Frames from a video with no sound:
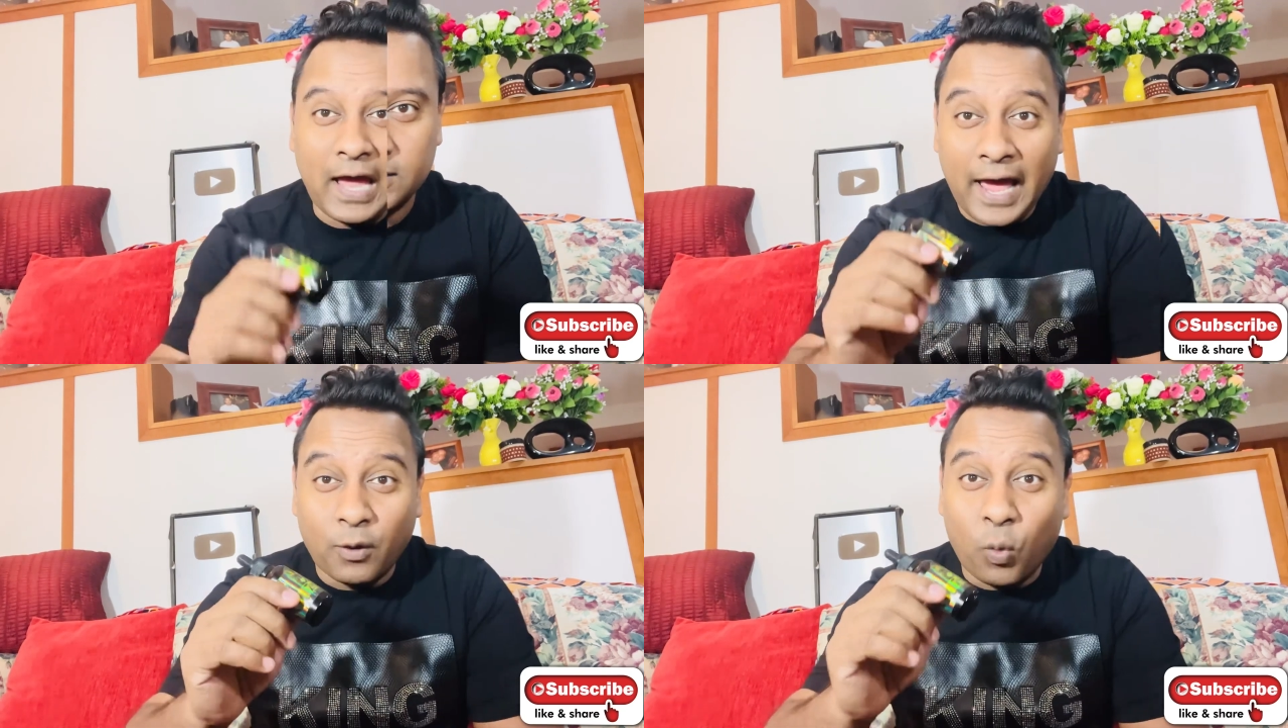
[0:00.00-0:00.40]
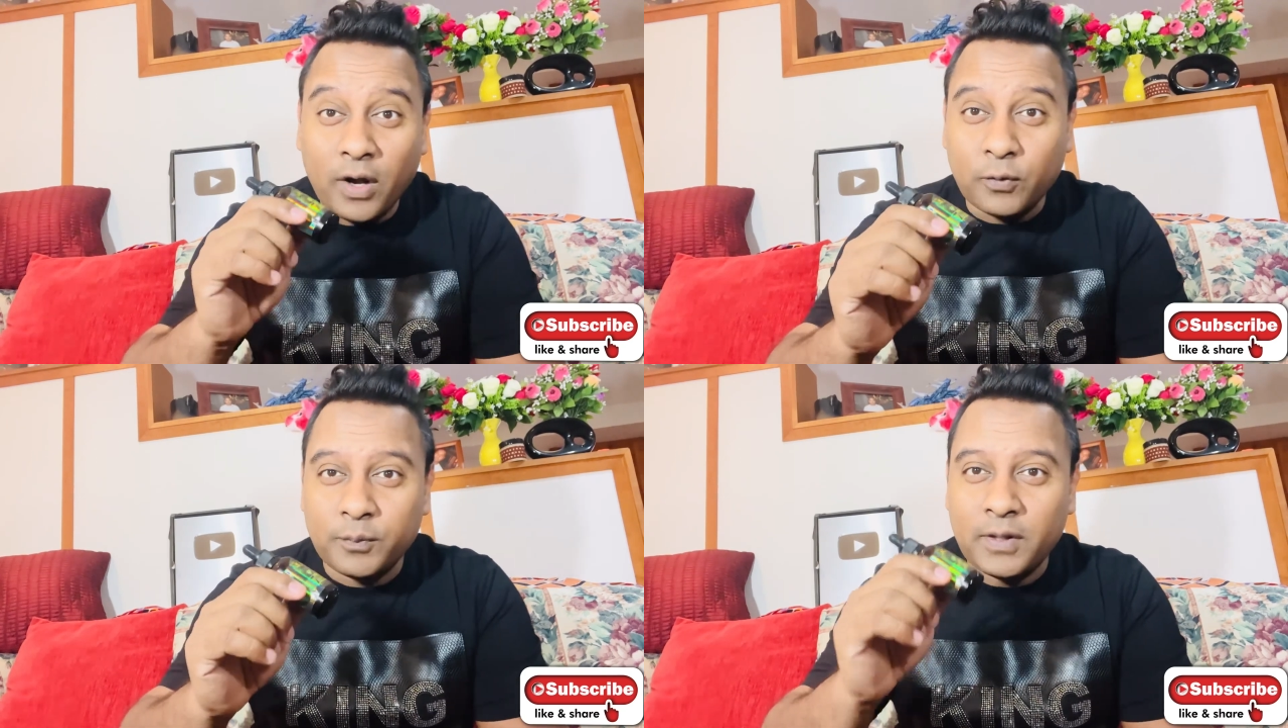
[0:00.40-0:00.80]
And
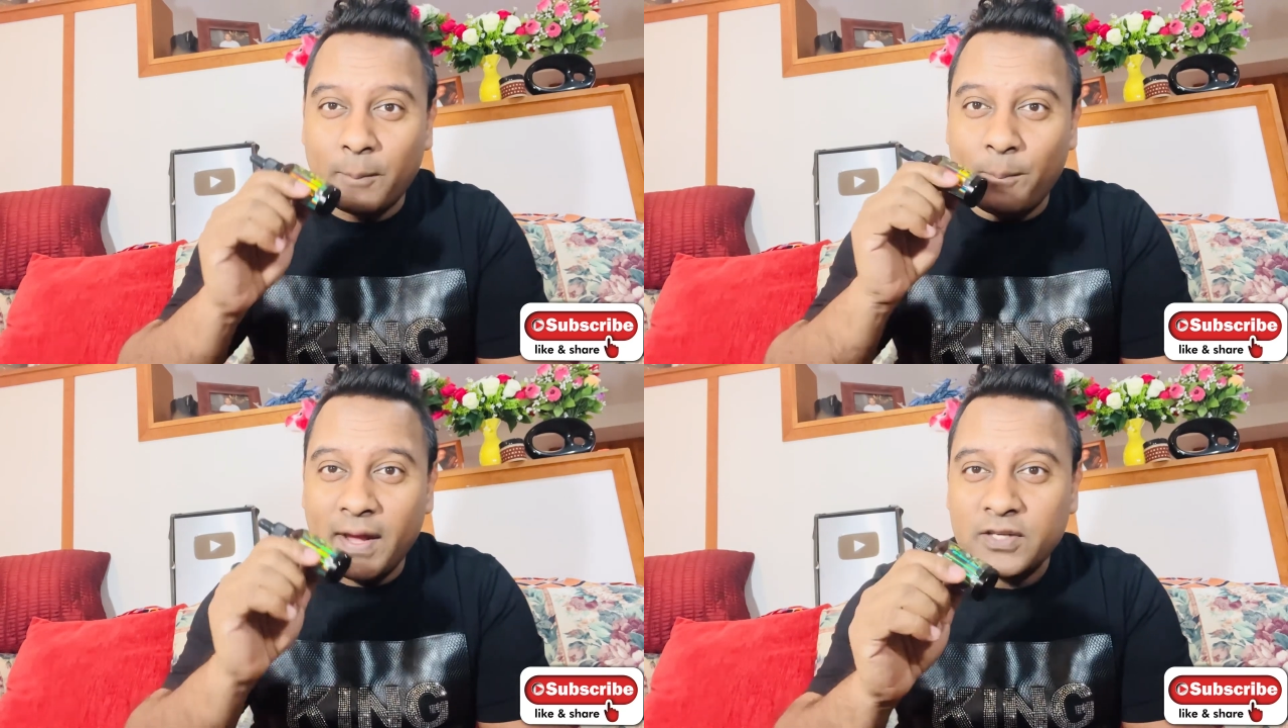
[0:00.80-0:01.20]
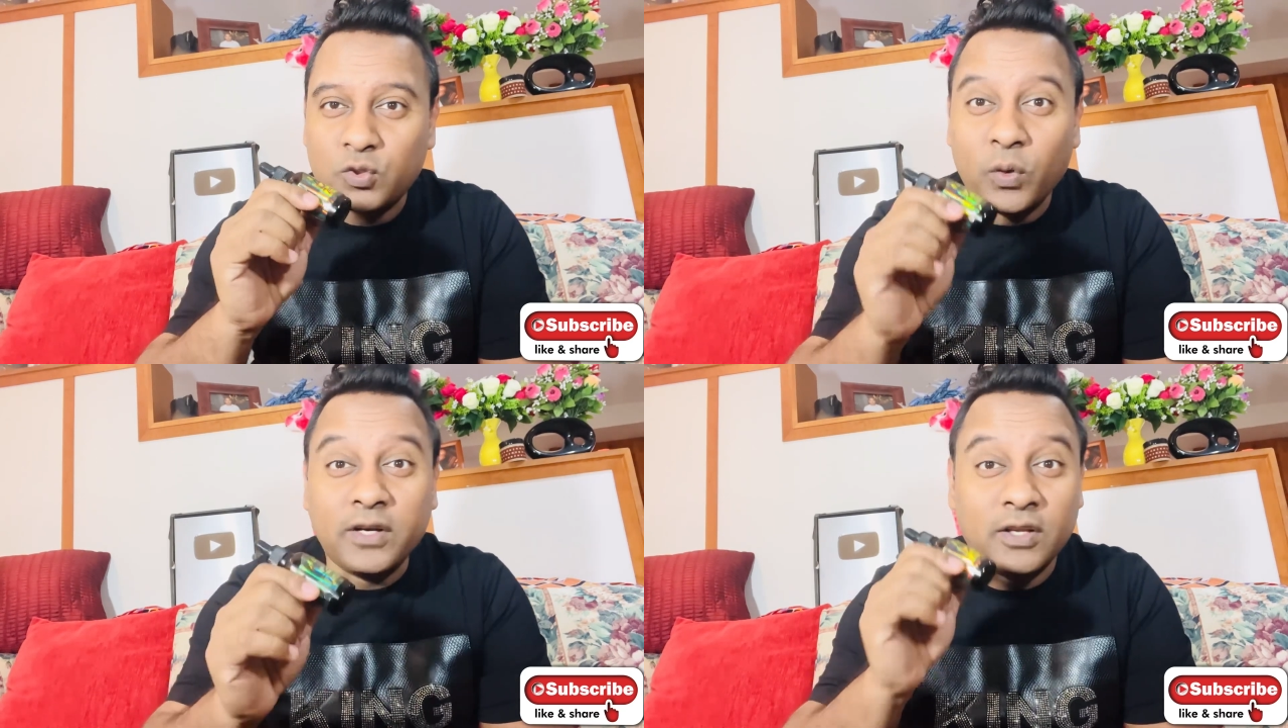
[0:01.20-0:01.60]
what would be the
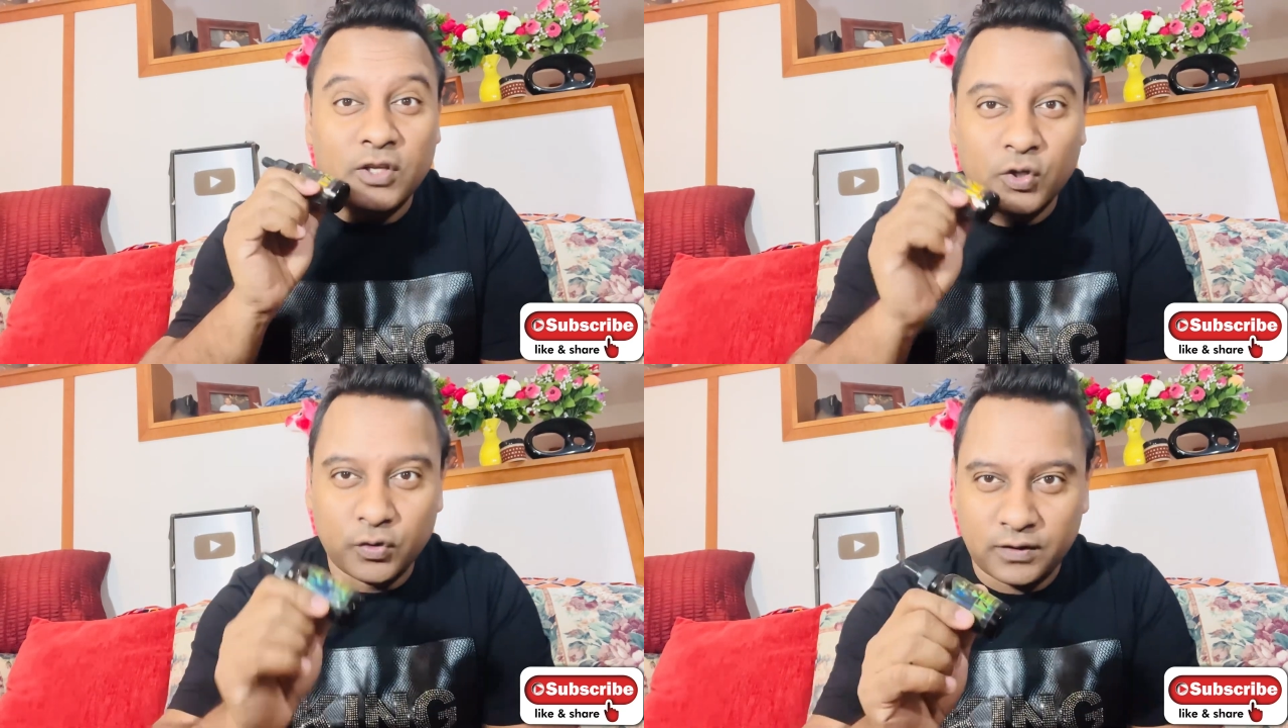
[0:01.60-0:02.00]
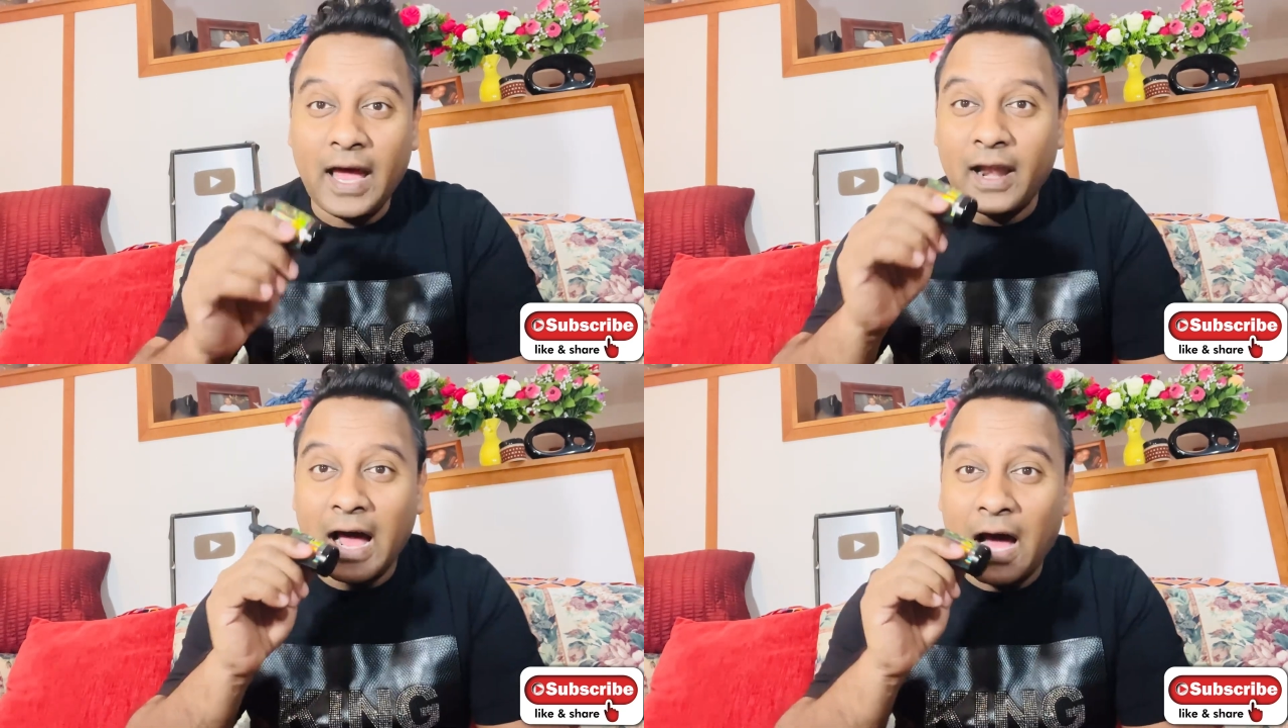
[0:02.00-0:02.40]
best way to use
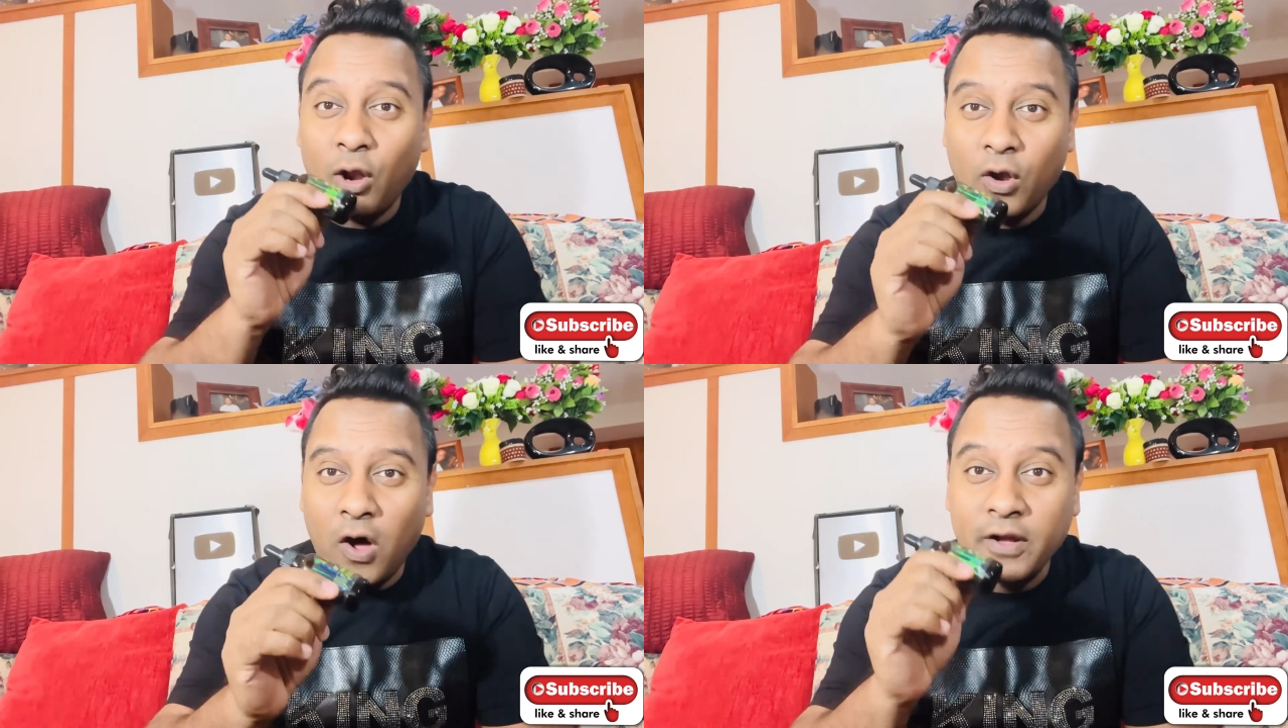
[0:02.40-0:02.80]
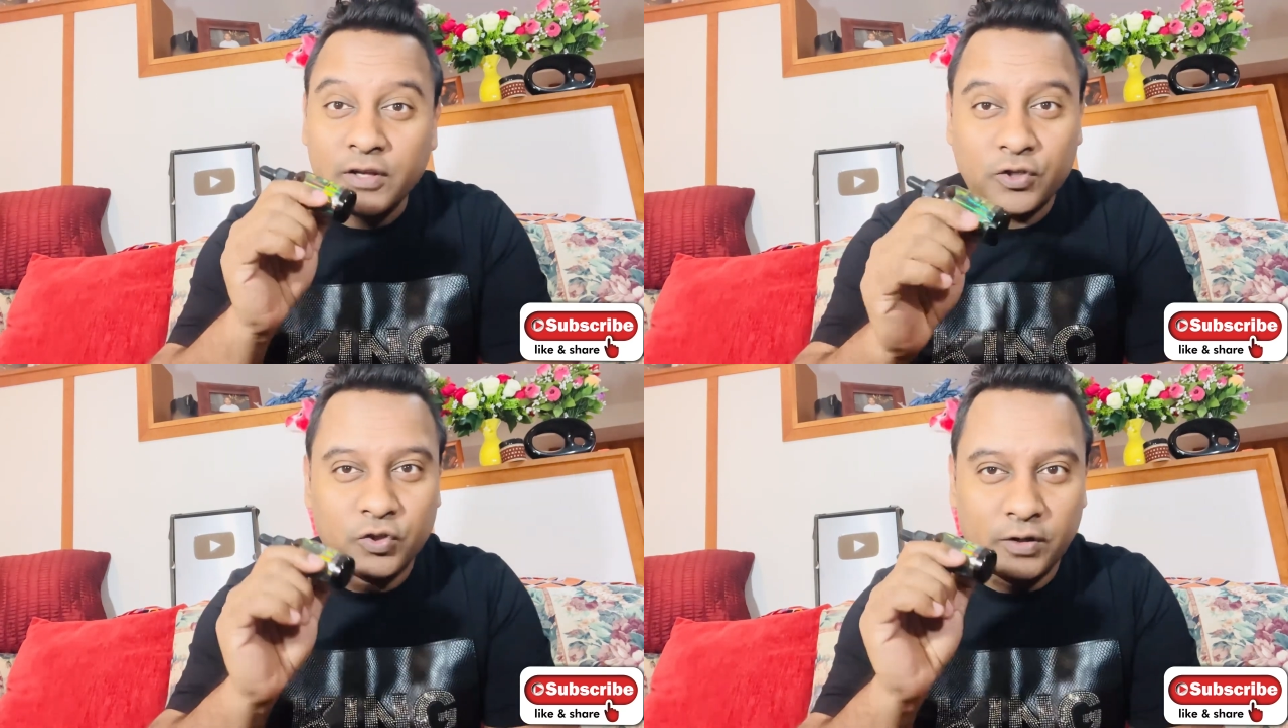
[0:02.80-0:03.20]
it and how long
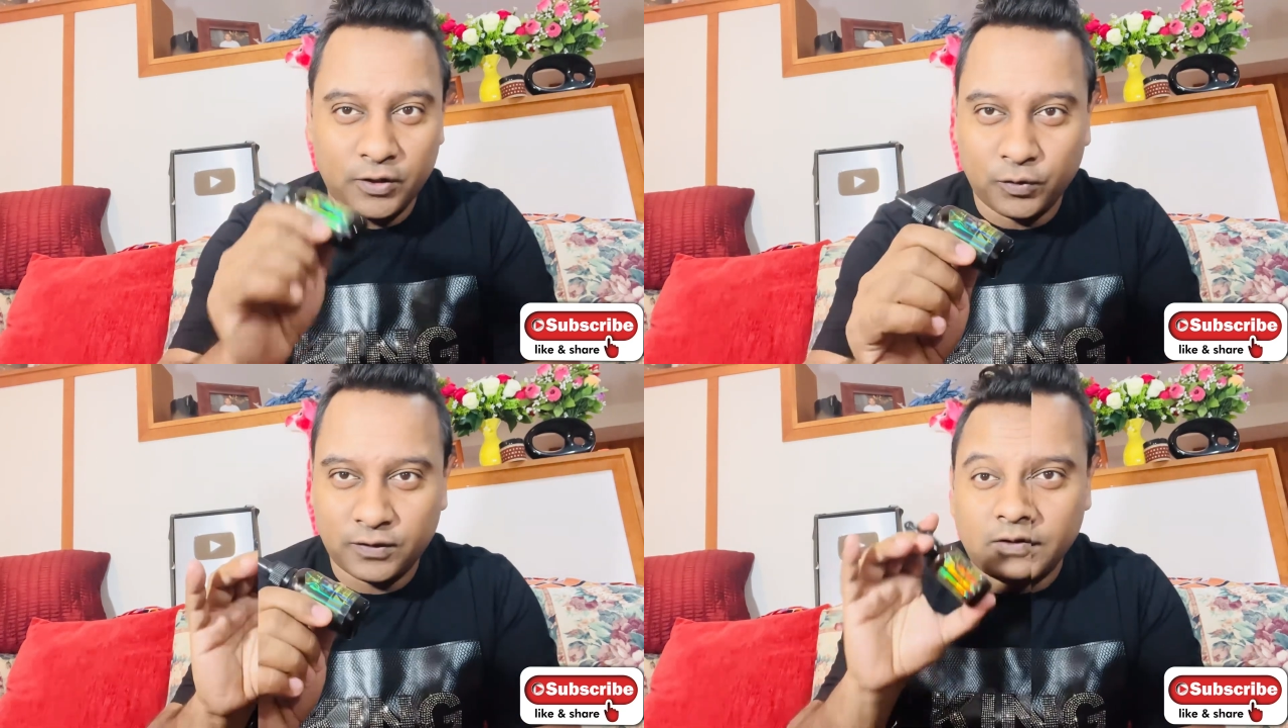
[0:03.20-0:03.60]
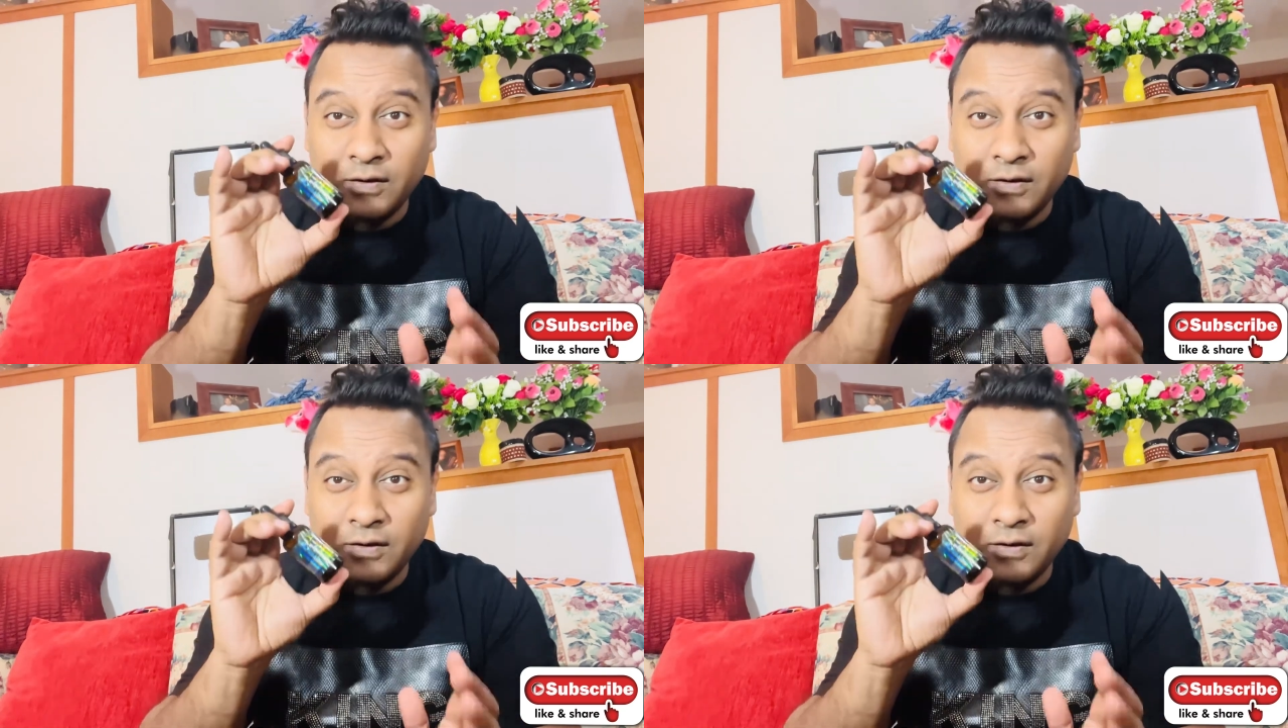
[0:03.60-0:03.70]
you should use it?